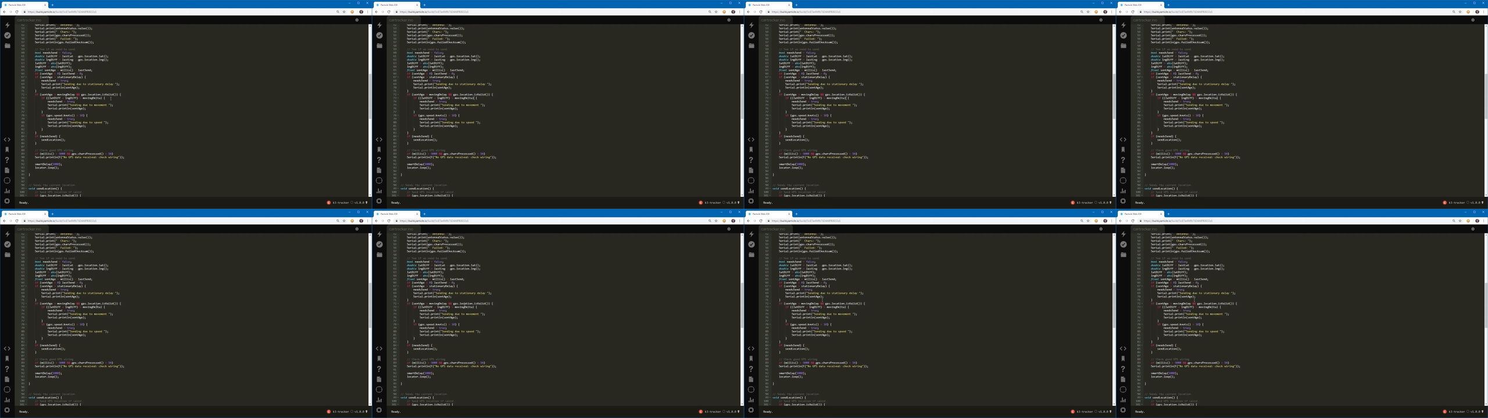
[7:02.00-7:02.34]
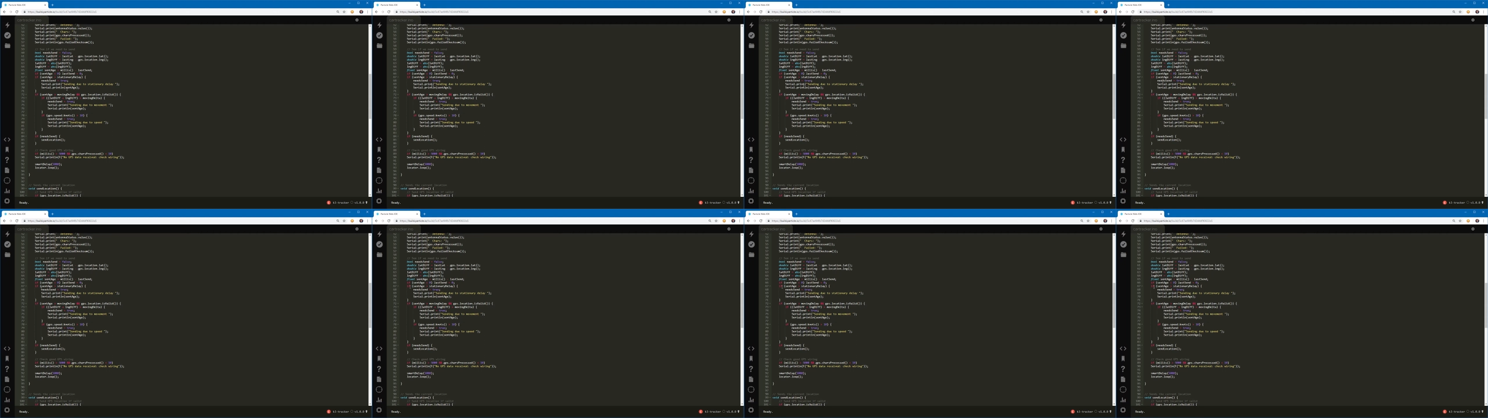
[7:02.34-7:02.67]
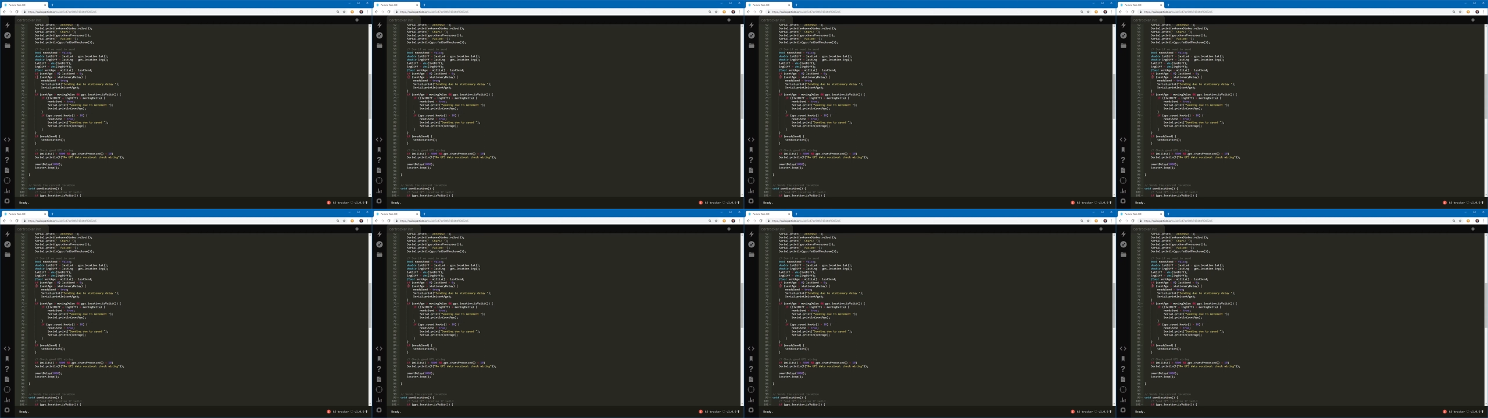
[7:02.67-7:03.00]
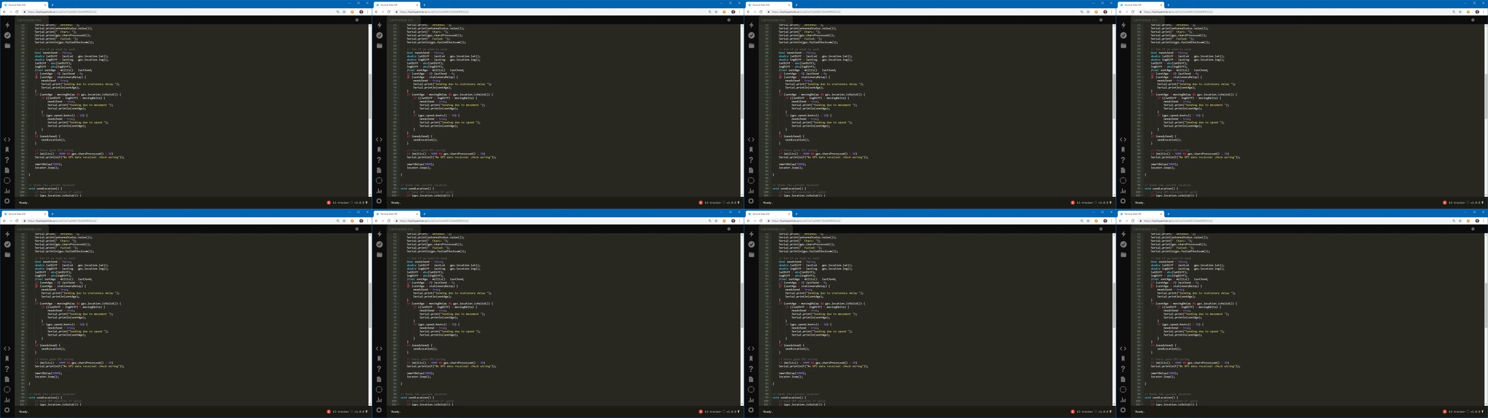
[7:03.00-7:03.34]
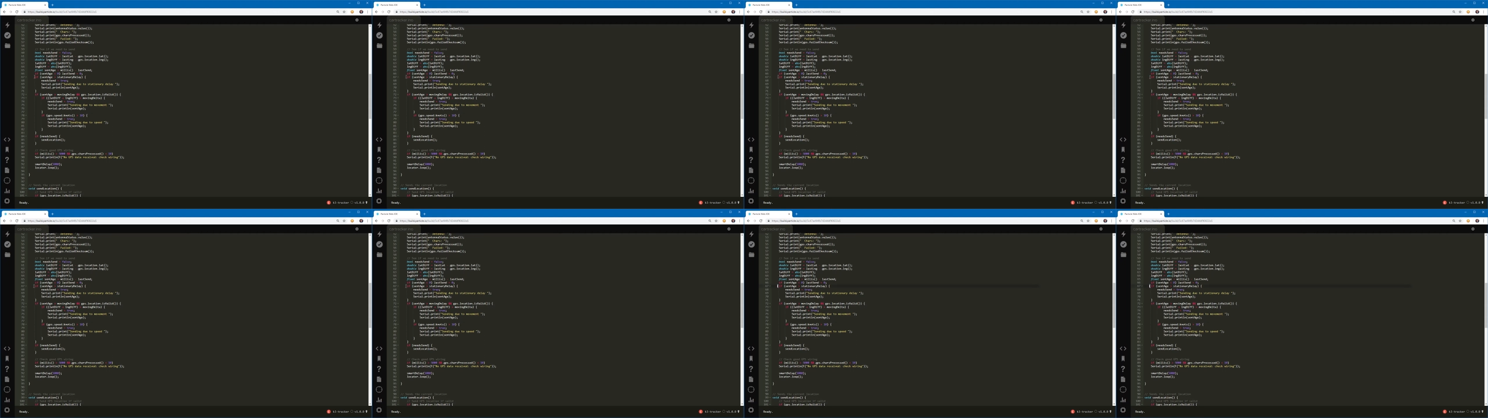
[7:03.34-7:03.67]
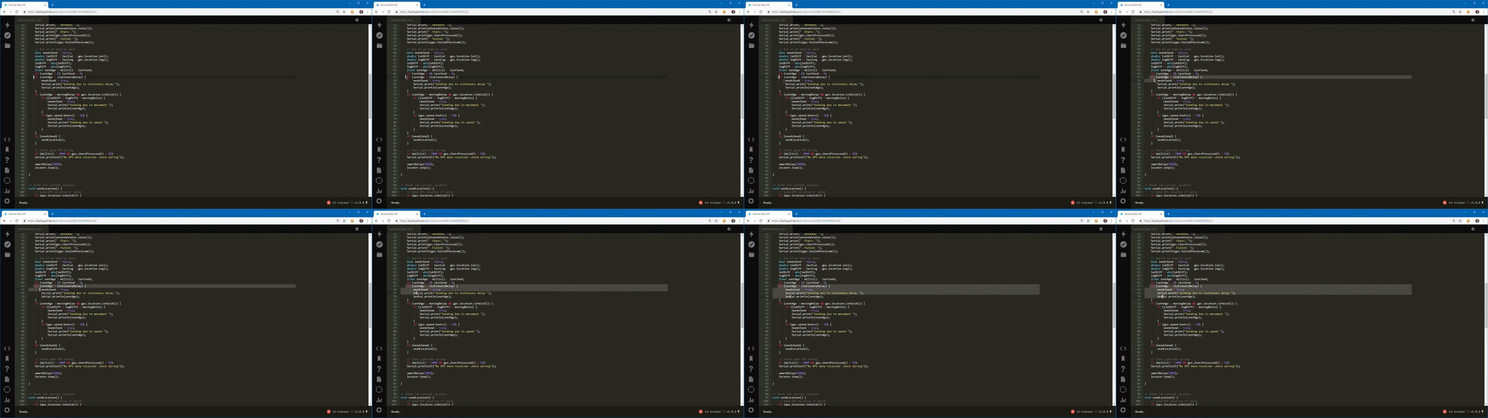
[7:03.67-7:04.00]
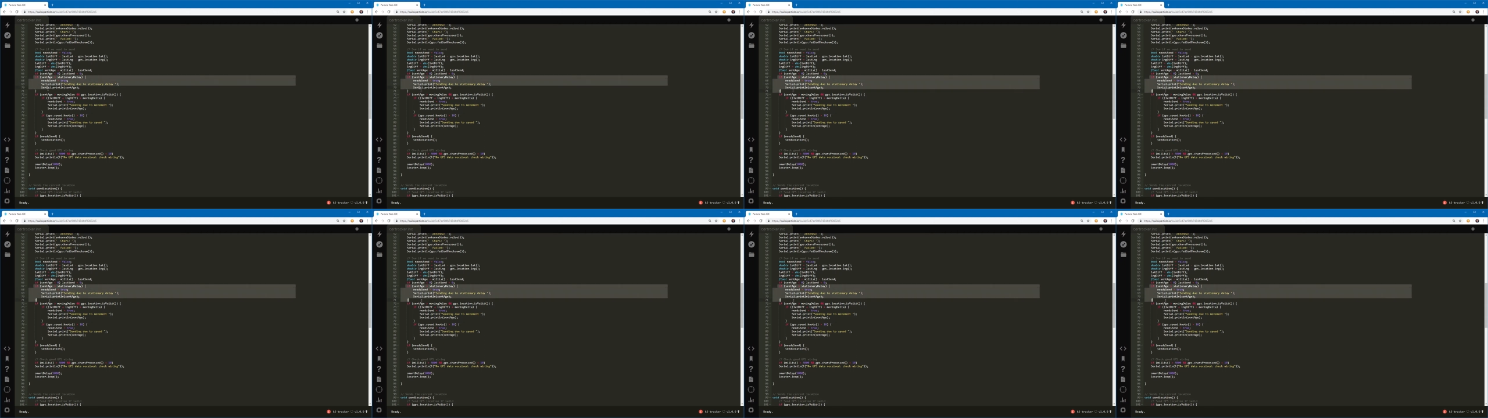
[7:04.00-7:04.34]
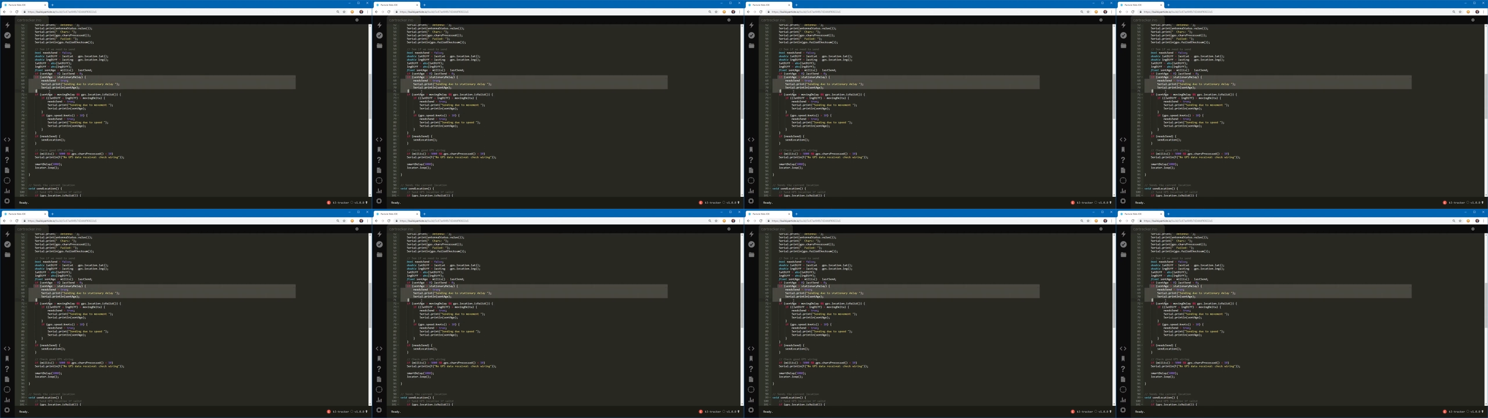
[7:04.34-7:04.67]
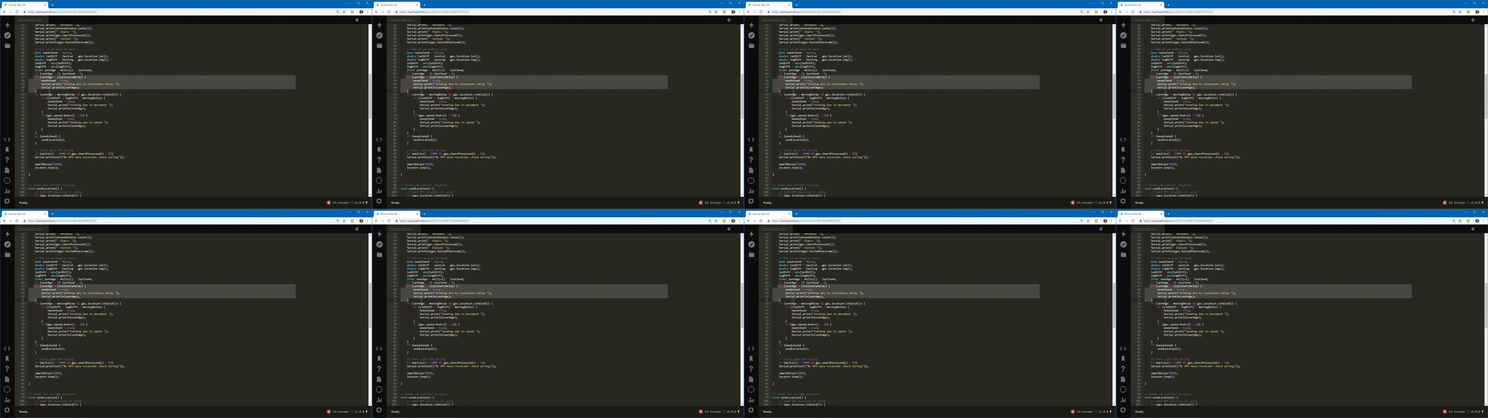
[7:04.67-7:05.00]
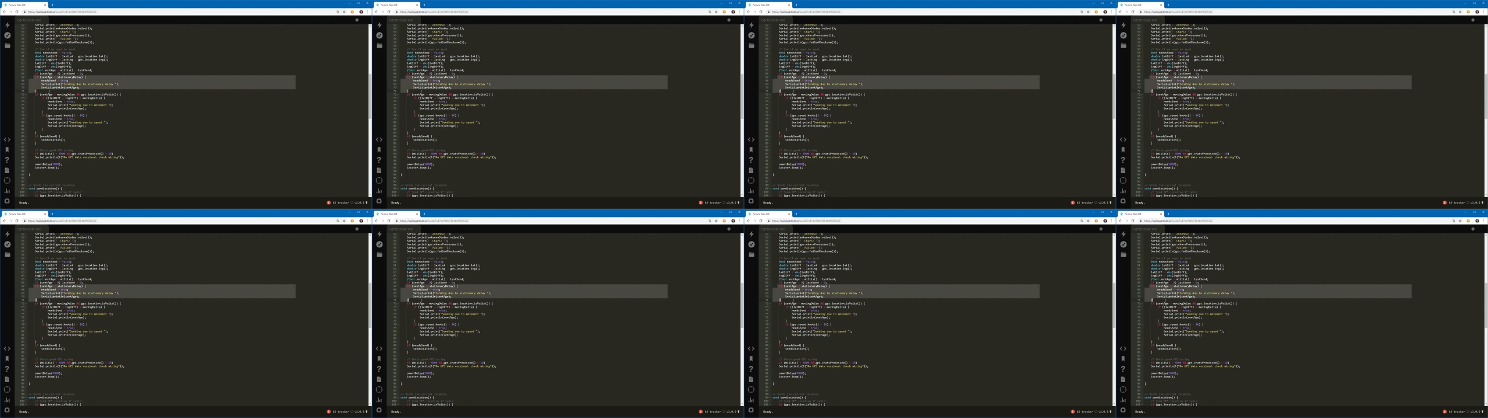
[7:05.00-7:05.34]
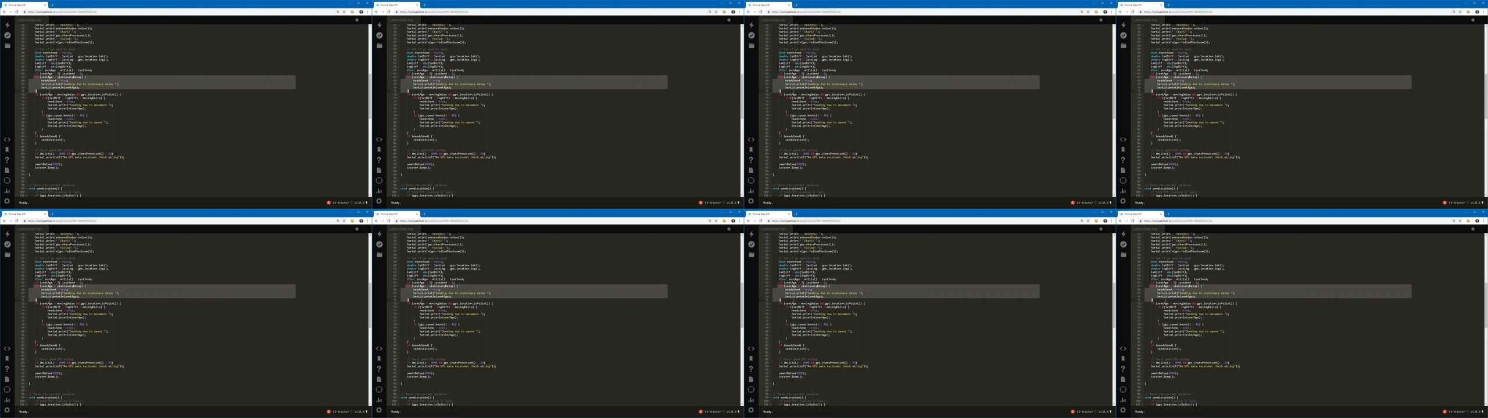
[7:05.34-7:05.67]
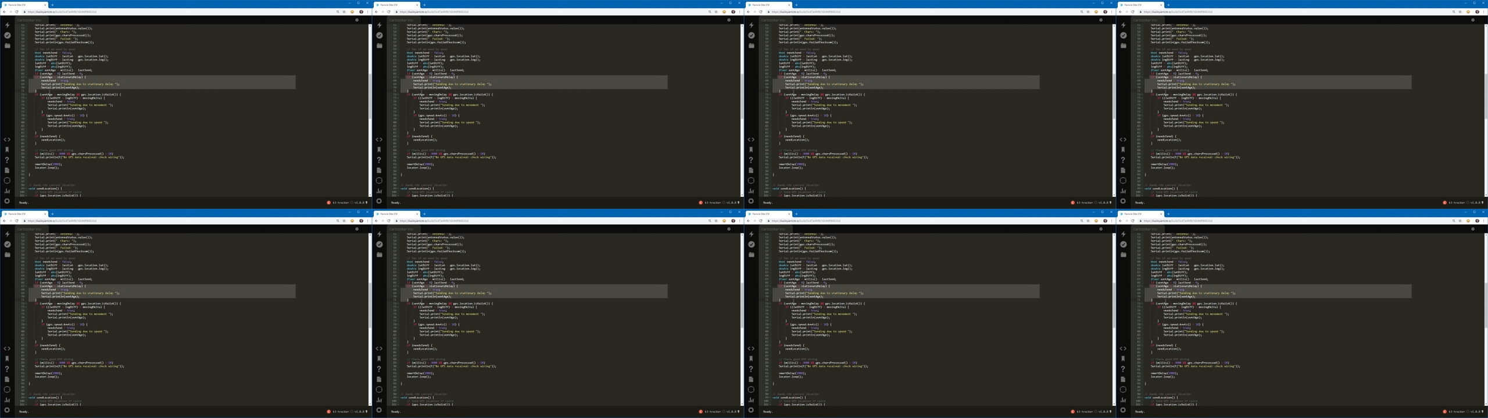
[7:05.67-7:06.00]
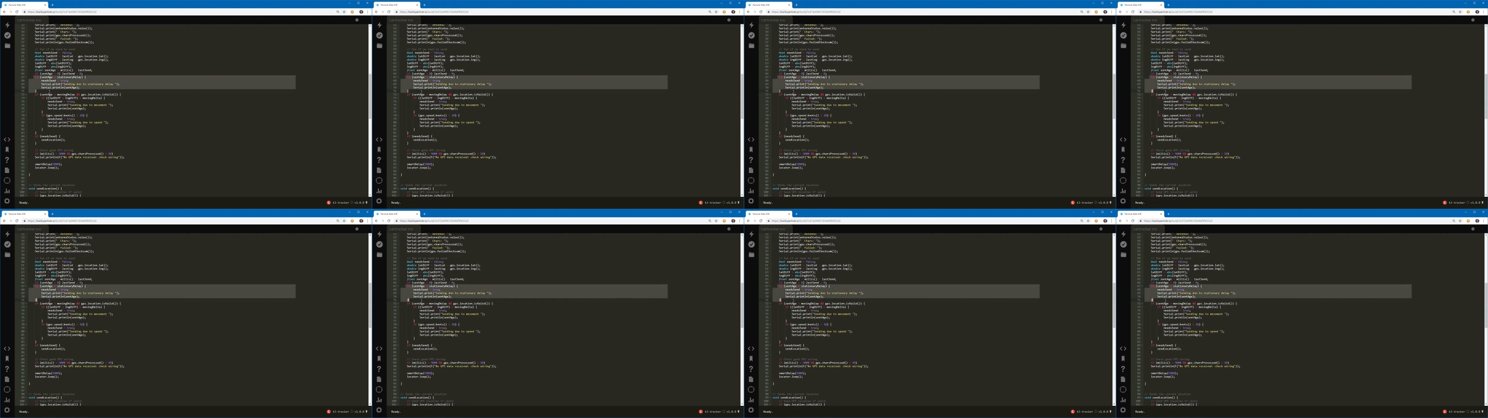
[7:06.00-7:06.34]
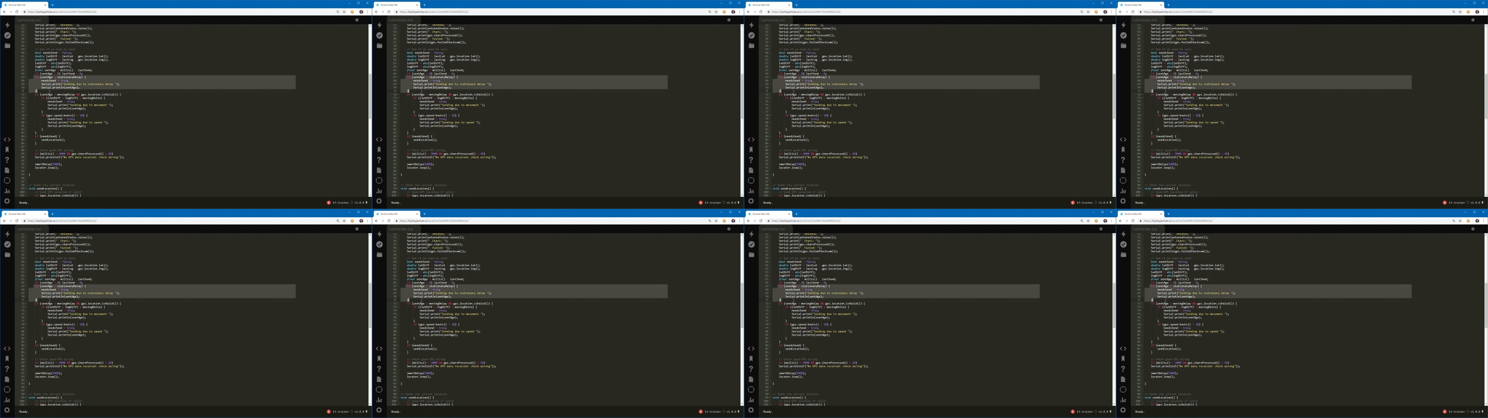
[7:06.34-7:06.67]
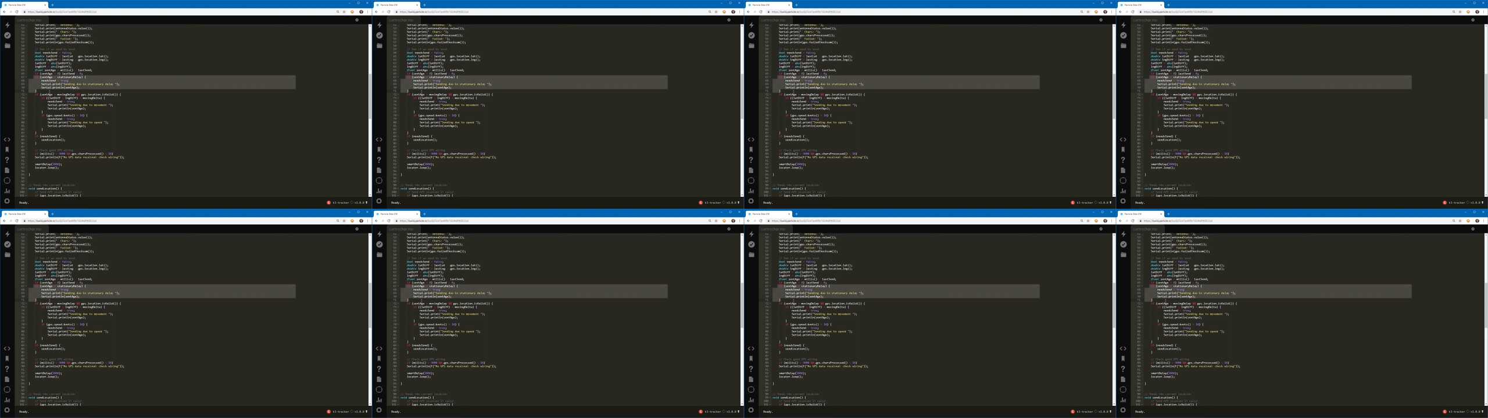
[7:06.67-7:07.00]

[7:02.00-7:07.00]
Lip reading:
No face is visible, so there are no lips to read.